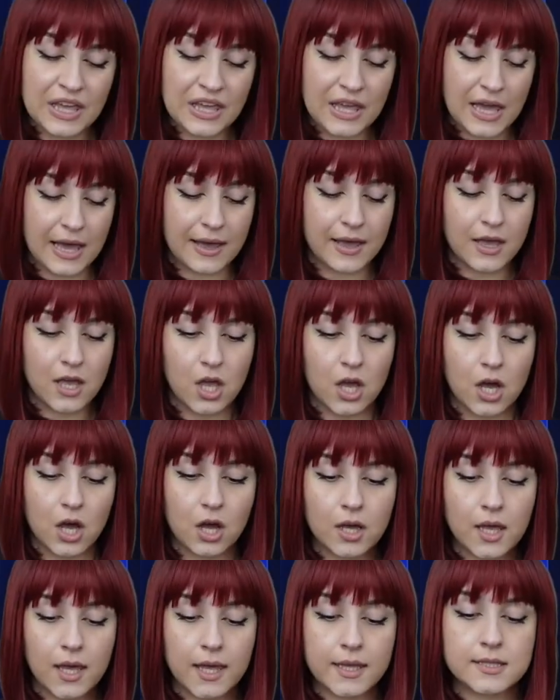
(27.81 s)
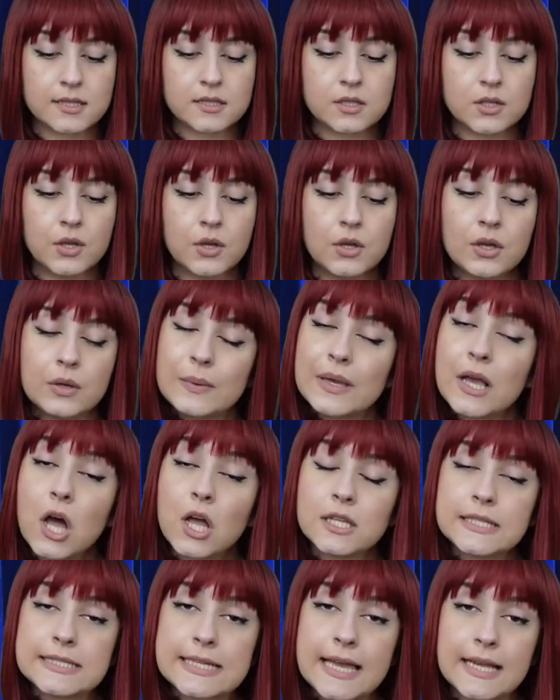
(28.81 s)
Yeah. Okay, so who are we
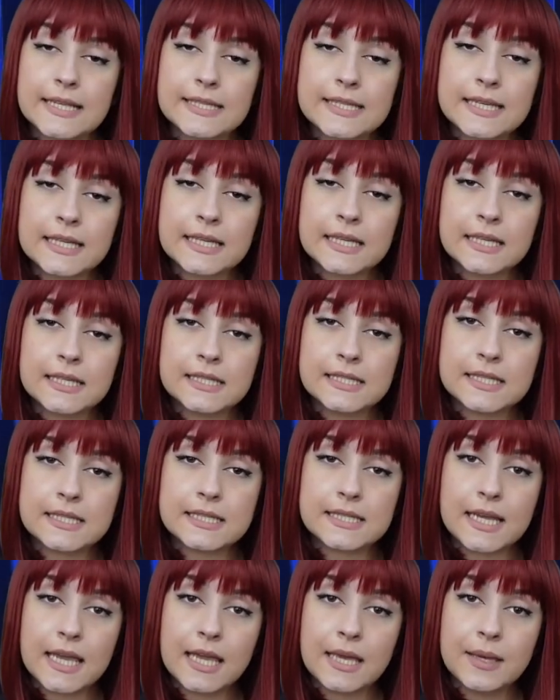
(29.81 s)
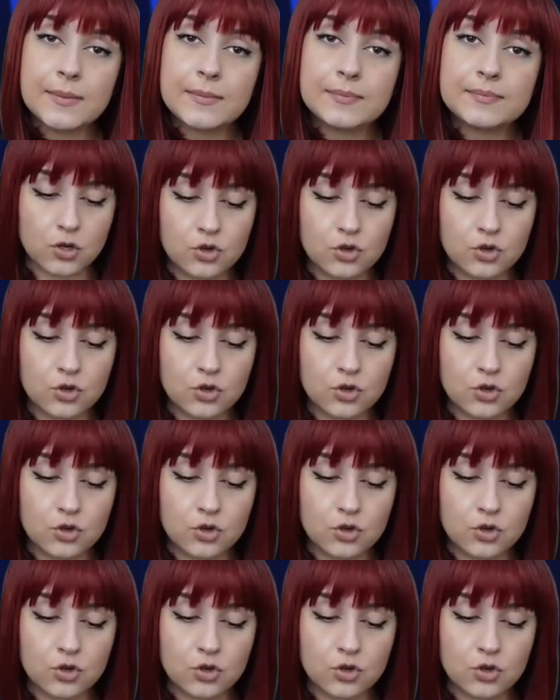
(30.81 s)
contacting today?